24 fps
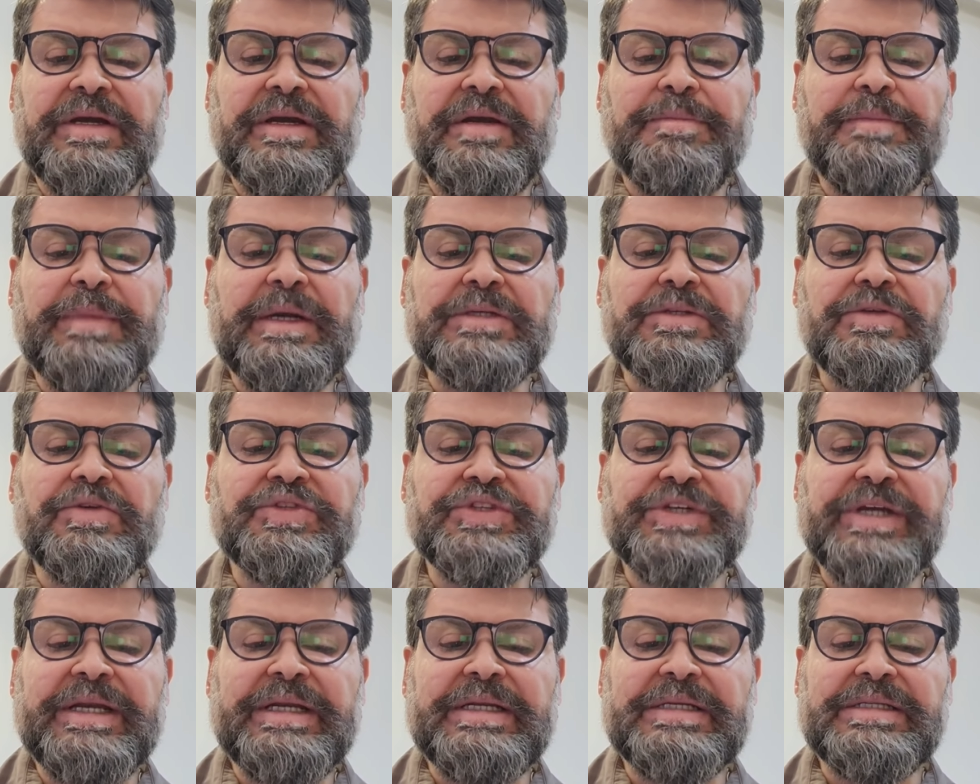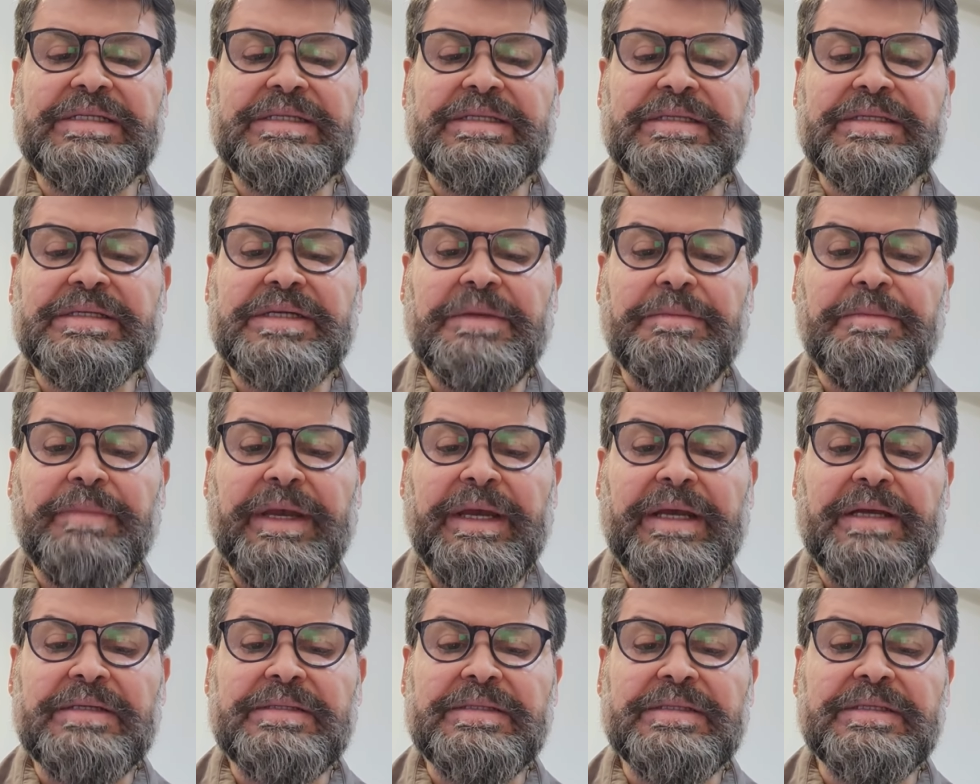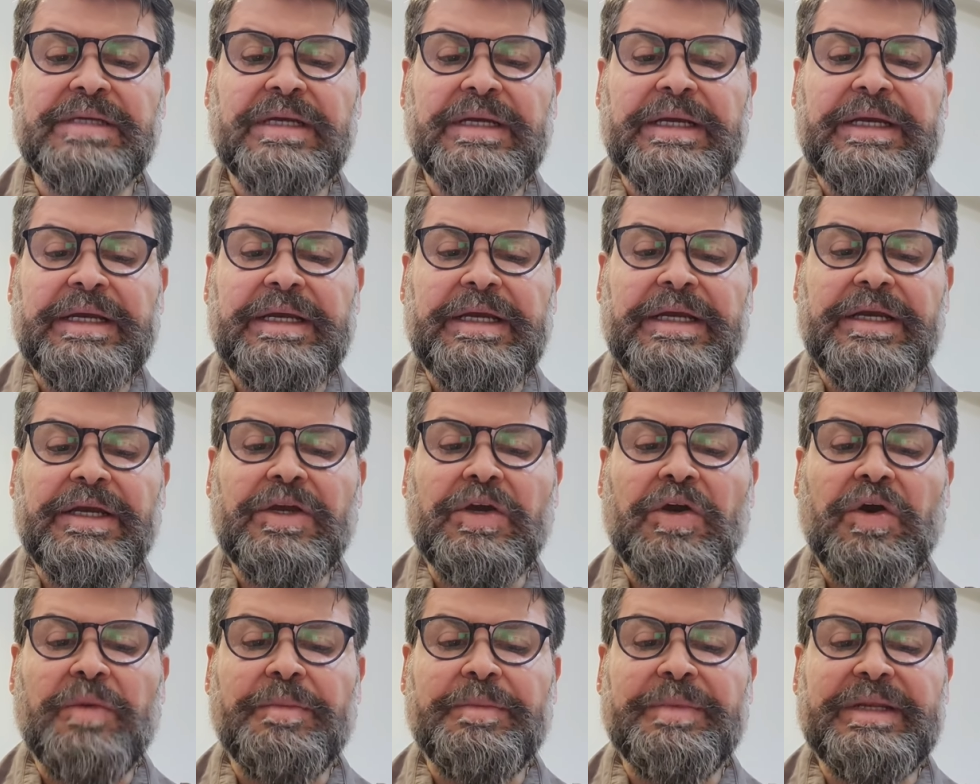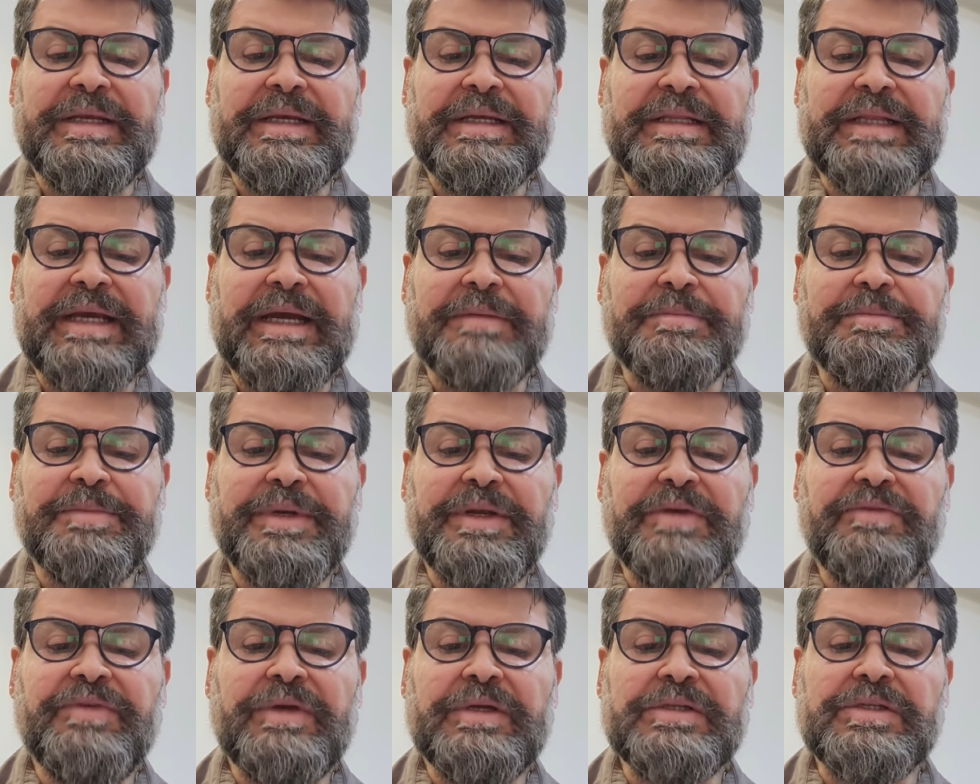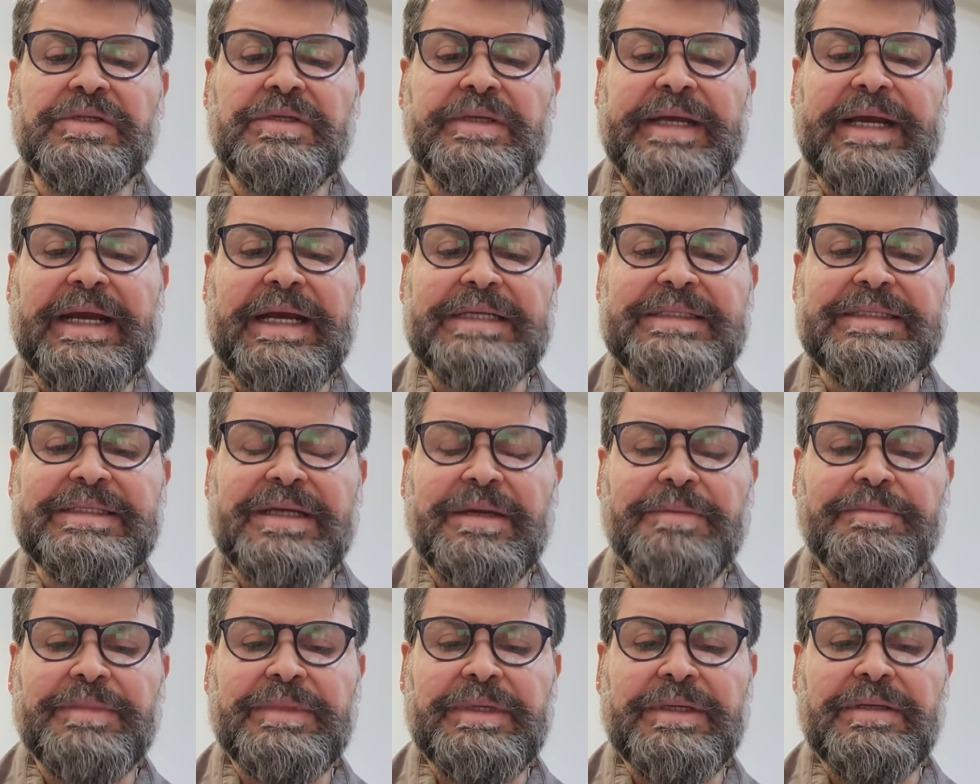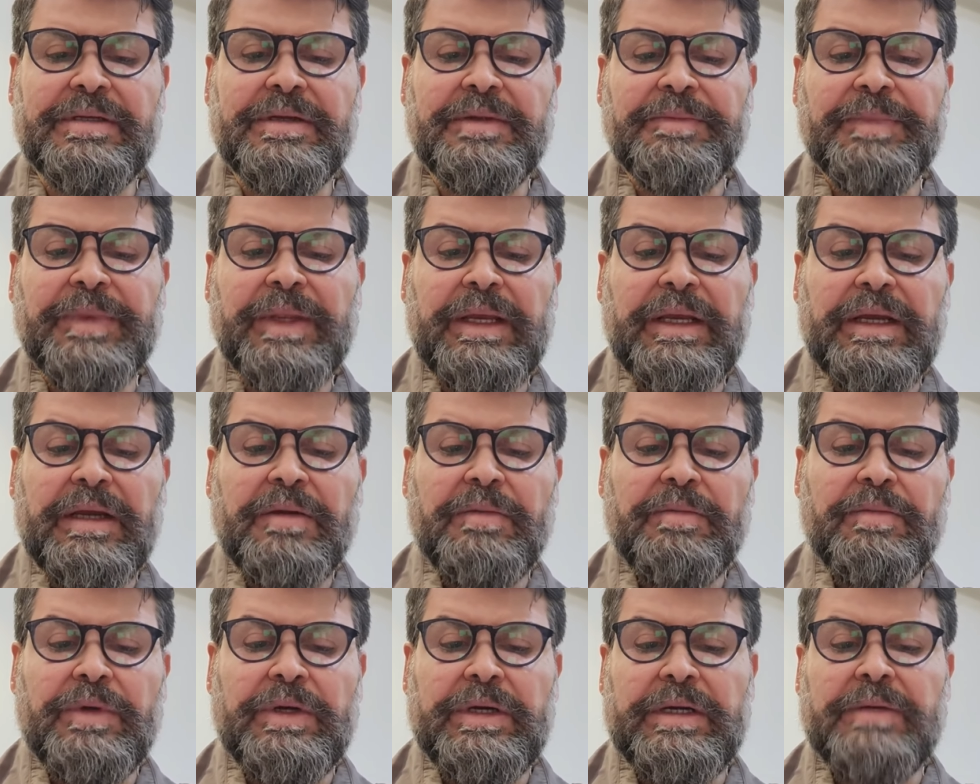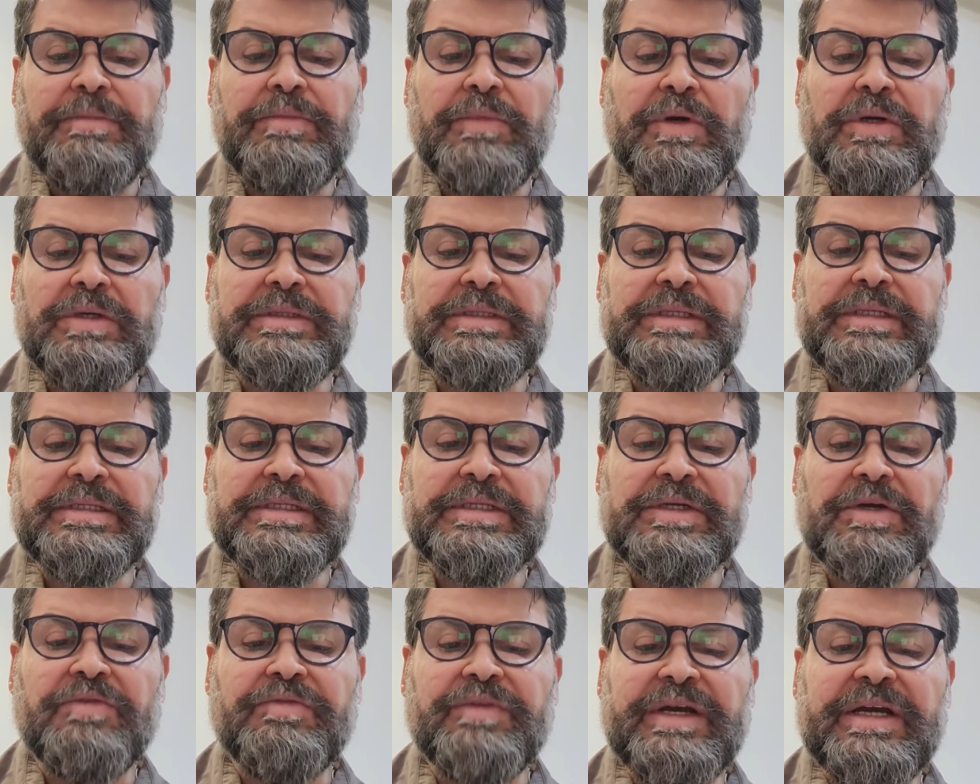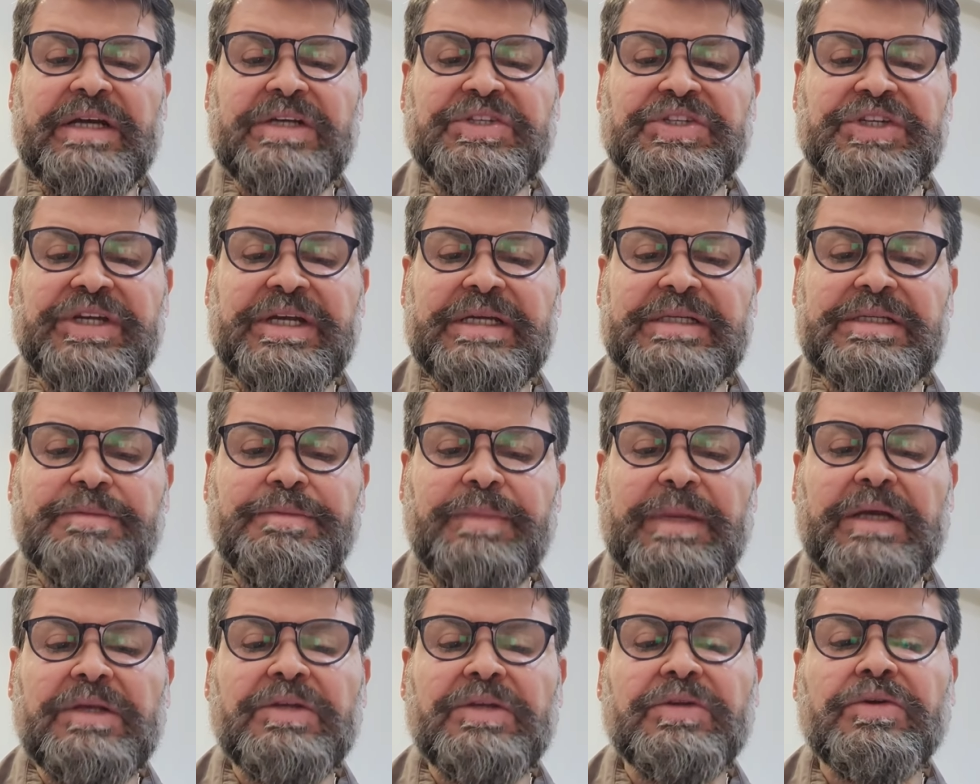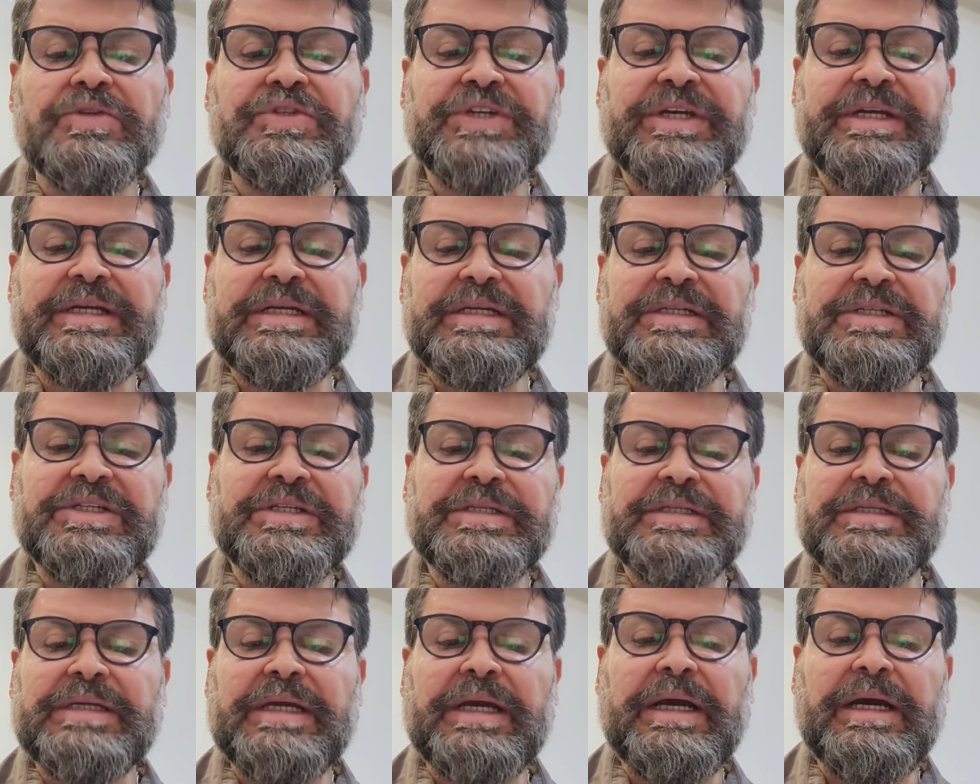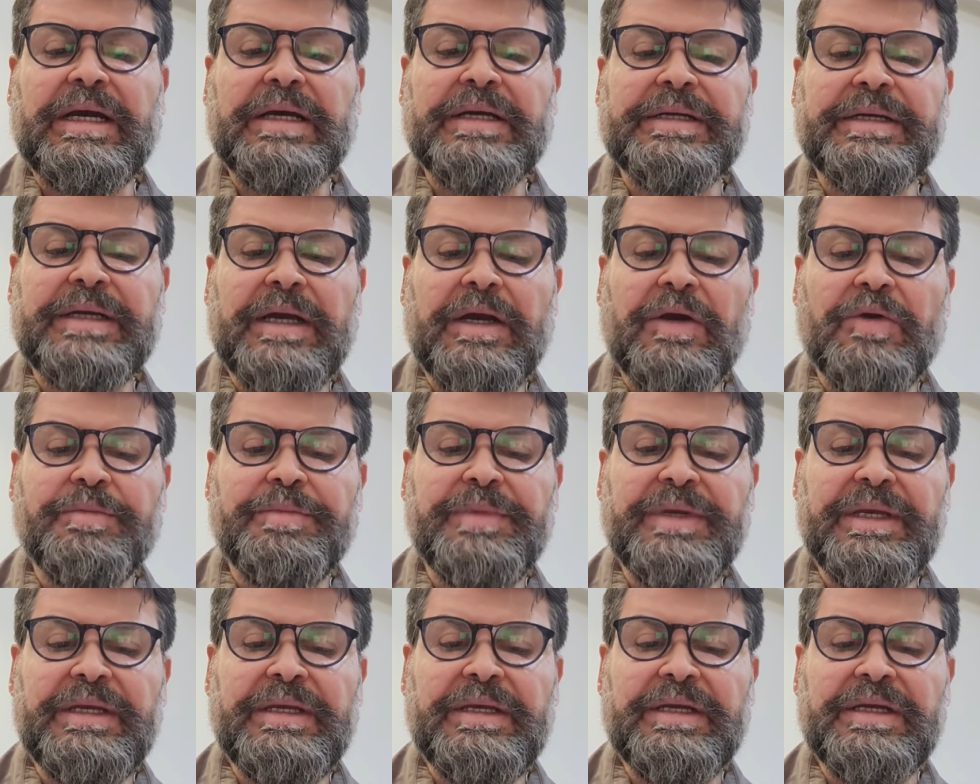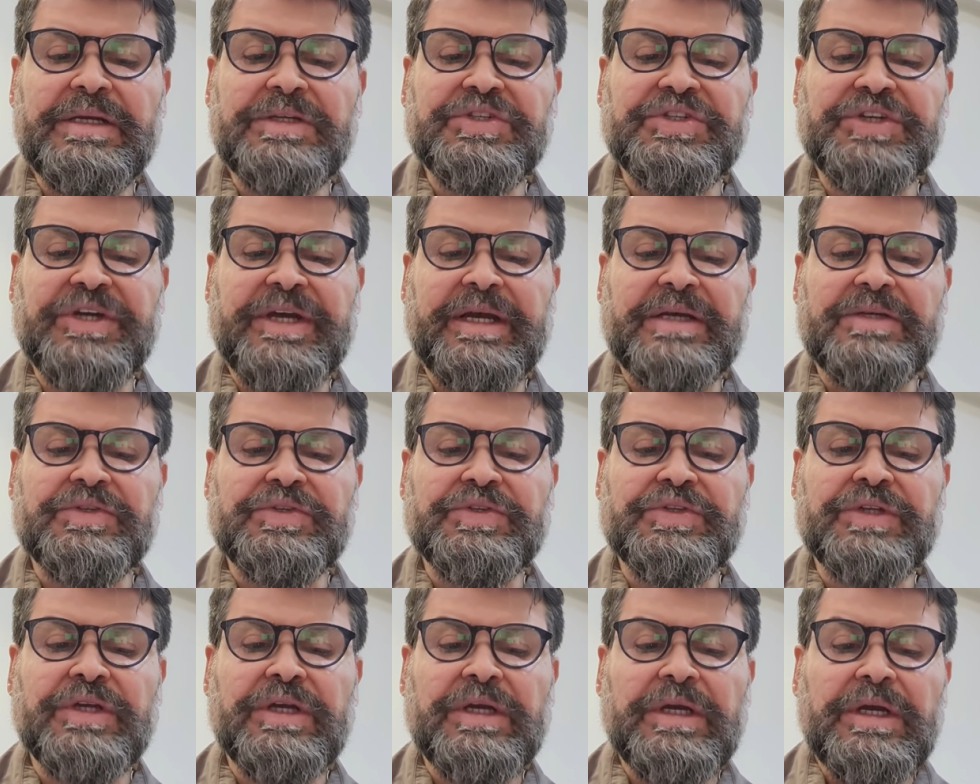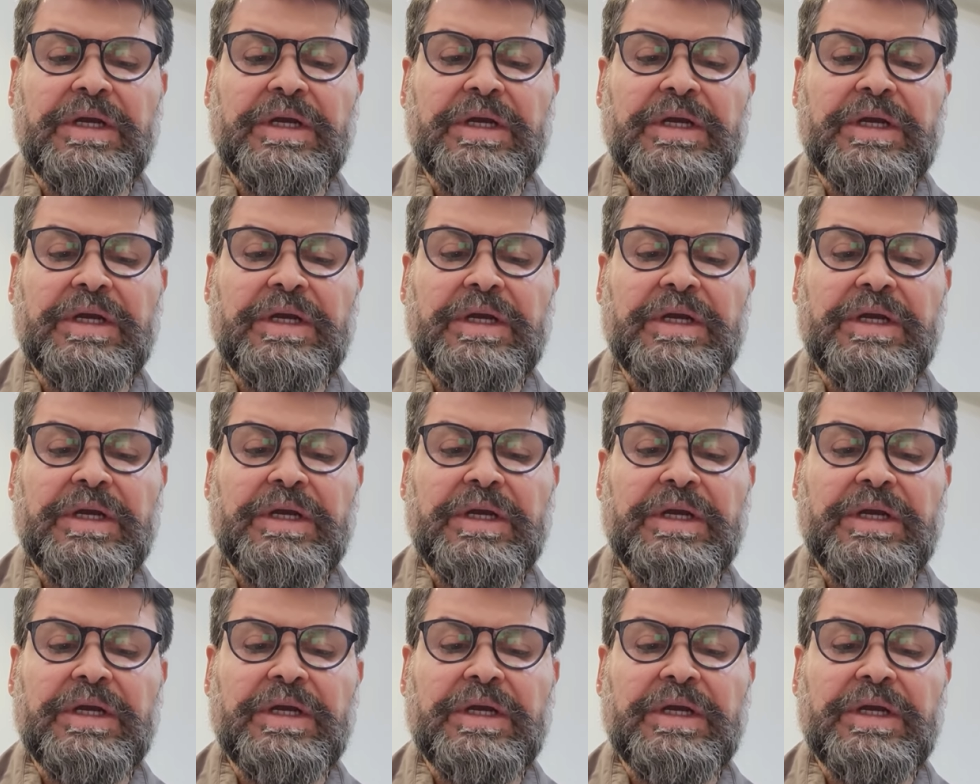pathogenesis remains incomplete, and previously accepted models of HS pathogenesis are now being changed.